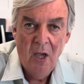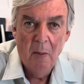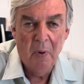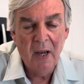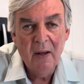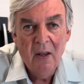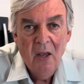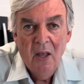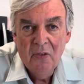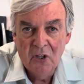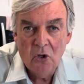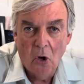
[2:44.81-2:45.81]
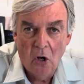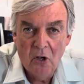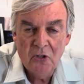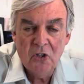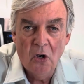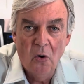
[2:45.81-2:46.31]
But this
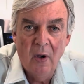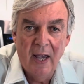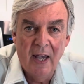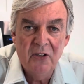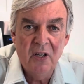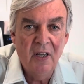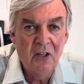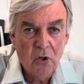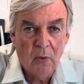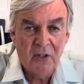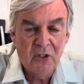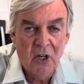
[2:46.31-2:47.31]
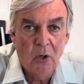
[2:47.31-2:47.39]
also has an interesting